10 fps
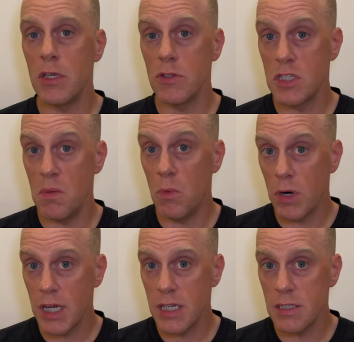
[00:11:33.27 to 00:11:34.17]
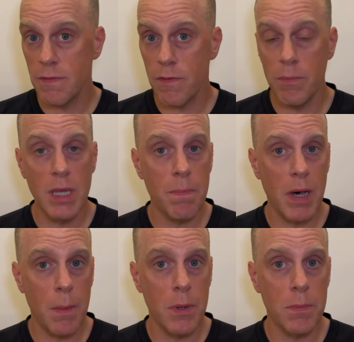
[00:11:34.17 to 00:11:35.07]
You'll see more content from me
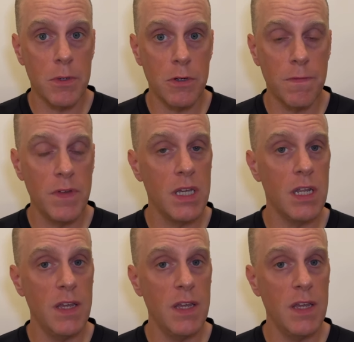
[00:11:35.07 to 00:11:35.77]
pop up in your feed.